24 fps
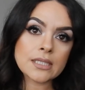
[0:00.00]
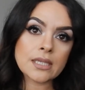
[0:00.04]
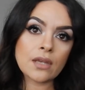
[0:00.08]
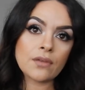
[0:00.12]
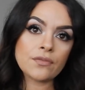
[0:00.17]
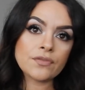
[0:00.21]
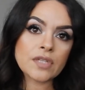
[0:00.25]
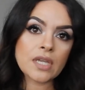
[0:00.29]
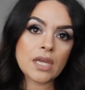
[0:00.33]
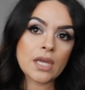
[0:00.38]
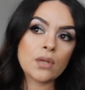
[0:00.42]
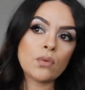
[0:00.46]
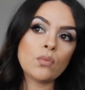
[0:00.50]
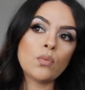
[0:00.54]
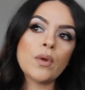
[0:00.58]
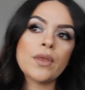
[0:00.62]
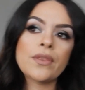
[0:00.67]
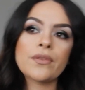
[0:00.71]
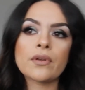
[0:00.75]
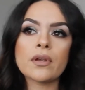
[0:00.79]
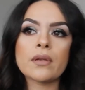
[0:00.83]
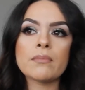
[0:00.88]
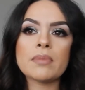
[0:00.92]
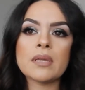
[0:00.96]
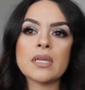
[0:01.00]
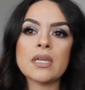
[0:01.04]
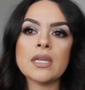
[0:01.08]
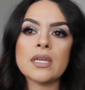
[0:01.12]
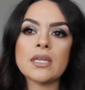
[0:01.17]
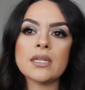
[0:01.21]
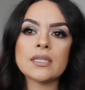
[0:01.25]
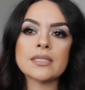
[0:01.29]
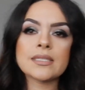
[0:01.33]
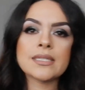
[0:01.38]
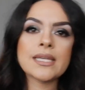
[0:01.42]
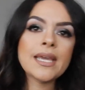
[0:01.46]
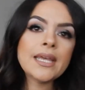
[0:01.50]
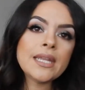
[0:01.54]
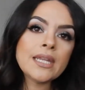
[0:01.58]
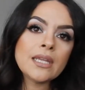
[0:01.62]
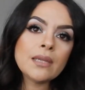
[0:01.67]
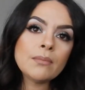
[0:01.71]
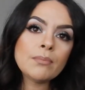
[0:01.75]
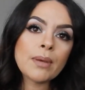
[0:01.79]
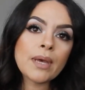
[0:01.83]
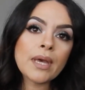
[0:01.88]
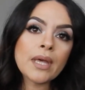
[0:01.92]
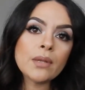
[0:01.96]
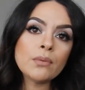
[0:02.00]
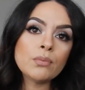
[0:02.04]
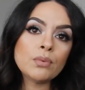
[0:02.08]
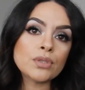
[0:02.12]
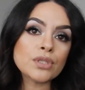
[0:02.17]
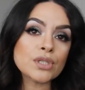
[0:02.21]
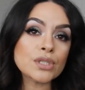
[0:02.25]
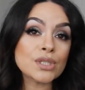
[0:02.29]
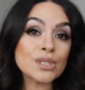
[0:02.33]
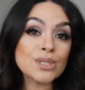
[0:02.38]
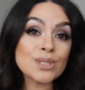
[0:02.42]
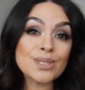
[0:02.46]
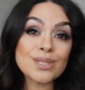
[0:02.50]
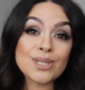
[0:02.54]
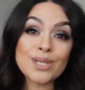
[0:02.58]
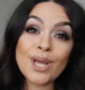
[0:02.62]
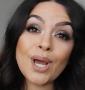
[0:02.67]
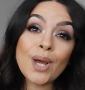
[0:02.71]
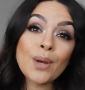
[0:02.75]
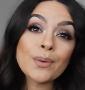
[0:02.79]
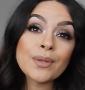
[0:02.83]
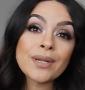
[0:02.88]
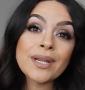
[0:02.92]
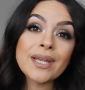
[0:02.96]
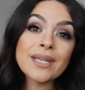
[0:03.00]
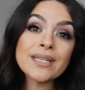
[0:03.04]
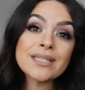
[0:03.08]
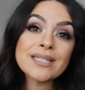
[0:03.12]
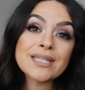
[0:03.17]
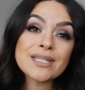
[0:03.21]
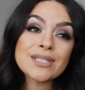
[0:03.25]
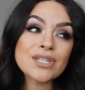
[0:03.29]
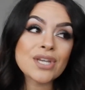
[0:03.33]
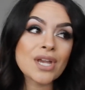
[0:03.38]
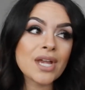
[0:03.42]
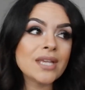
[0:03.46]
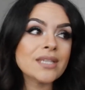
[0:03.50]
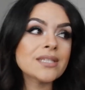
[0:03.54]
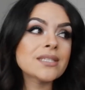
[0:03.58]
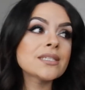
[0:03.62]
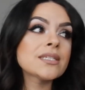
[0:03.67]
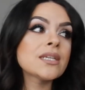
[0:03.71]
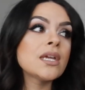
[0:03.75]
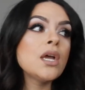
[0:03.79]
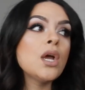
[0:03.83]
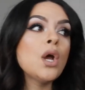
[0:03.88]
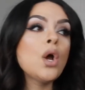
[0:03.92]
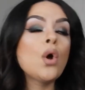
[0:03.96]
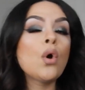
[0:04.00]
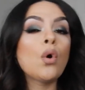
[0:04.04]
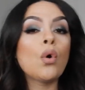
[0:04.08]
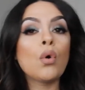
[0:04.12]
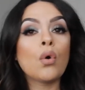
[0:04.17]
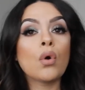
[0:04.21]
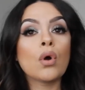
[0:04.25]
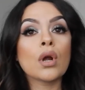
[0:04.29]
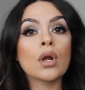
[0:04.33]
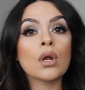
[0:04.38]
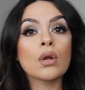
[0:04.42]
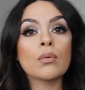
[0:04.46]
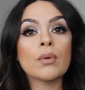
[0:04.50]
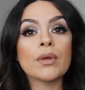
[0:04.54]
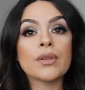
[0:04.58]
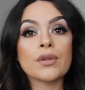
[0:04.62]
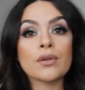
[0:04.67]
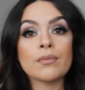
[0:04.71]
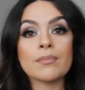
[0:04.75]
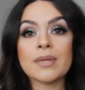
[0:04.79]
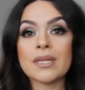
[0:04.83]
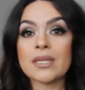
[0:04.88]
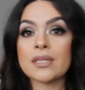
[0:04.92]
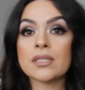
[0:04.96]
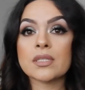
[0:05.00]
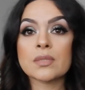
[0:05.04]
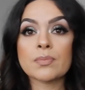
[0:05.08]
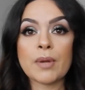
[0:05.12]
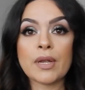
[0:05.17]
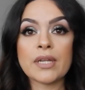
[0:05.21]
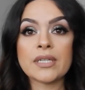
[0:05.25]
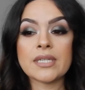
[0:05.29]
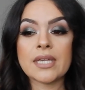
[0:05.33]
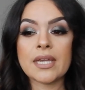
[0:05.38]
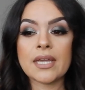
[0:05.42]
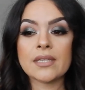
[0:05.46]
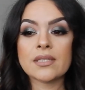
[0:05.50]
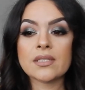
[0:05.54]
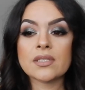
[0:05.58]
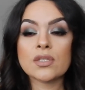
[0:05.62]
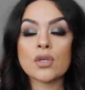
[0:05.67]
self-tan, whether it be in a tanning bed, which is not what I suggest, or whether it be a spray tan.